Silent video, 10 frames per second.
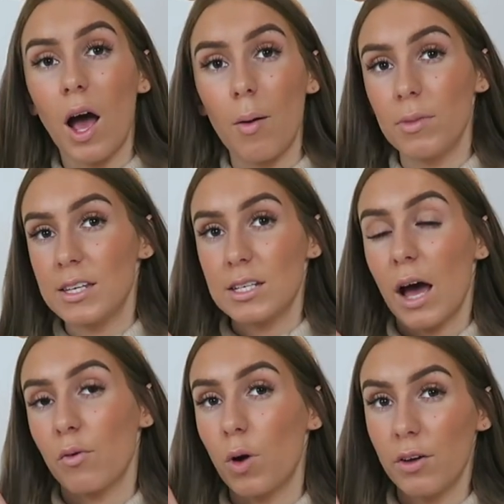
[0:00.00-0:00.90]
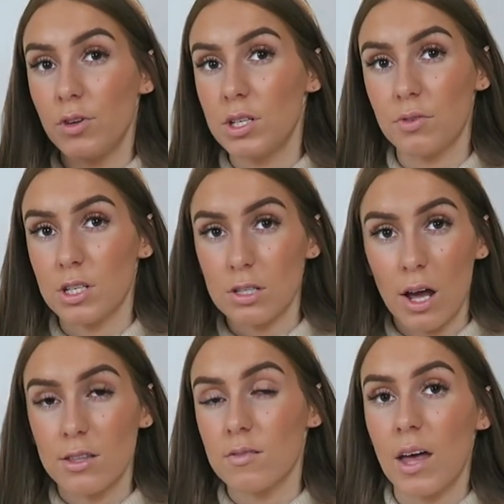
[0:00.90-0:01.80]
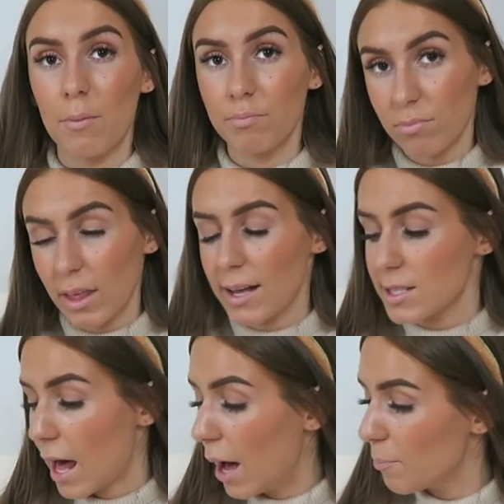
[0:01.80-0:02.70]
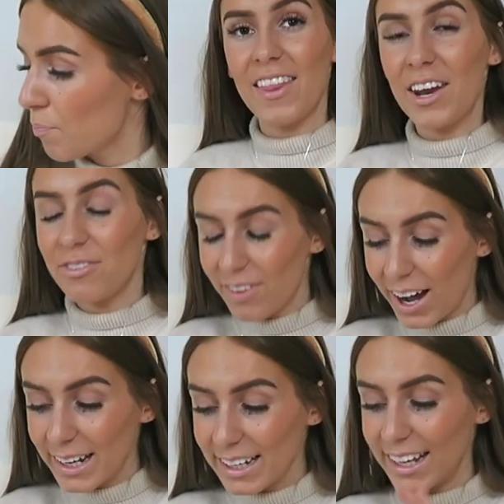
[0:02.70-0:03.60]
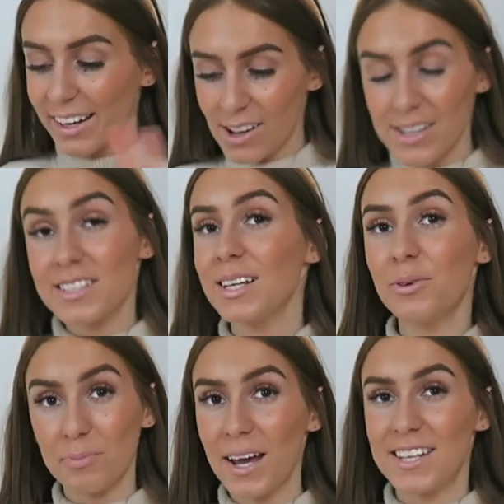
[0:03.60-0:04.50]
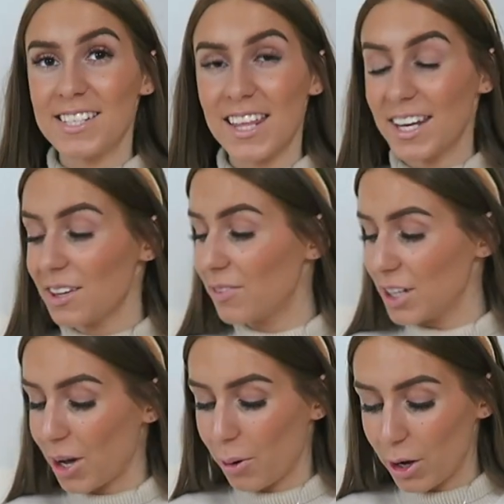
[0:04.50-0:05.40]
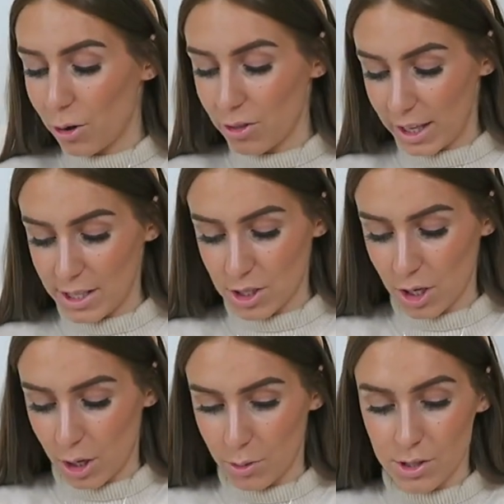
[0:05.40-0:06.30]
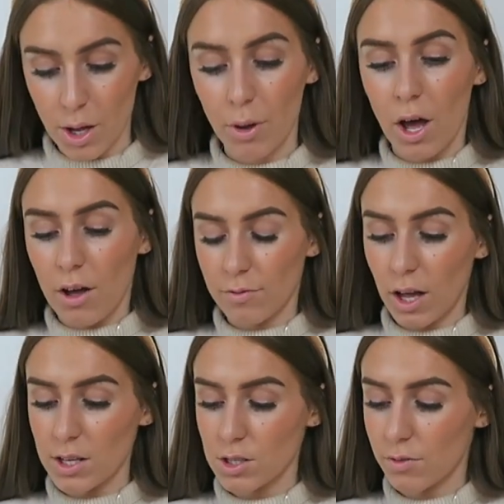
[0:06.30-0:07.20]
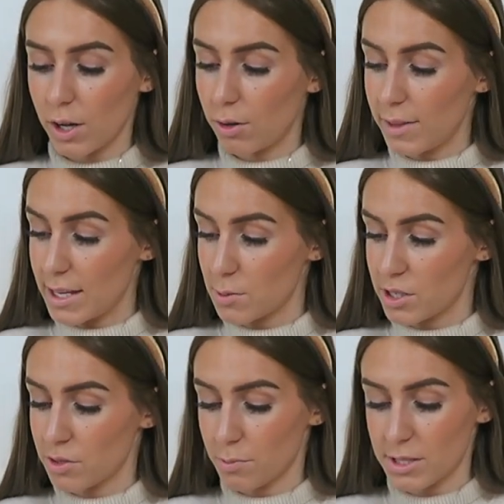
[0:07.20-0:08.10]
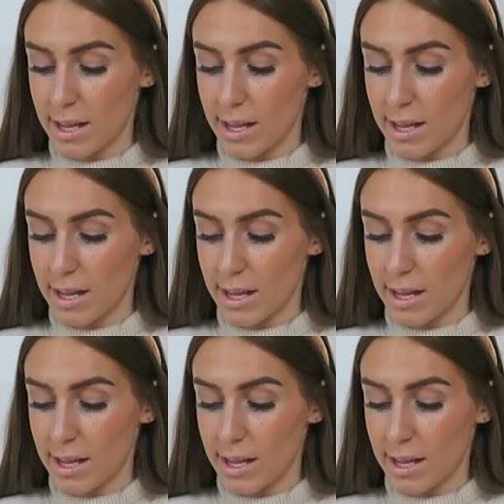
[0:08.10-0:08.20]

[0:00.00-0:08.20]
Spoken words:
they did have quite a few different designs of them. That's that. And then finally, lastly, we've made it to the end of the video. I got these two. So first off, I got this, which is from